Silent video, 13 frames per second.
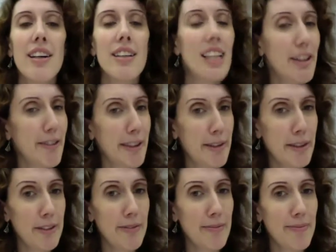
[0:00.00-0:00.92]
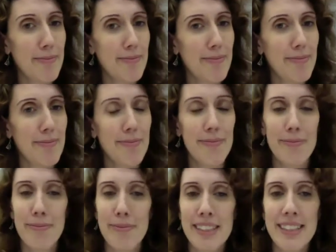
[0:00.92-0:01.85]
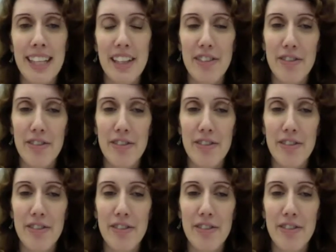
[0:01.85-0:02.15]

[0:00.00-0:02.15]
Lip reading: Let me state